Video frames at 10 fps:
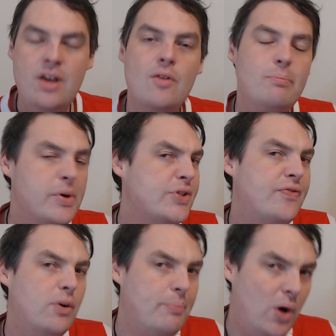Most
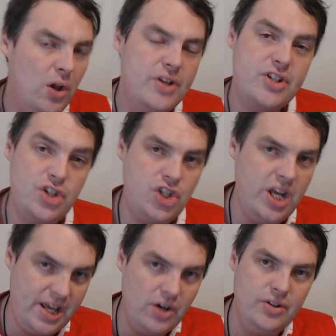footballers are
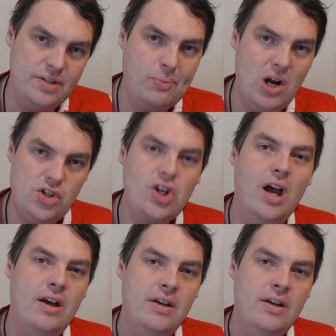shit under pressure.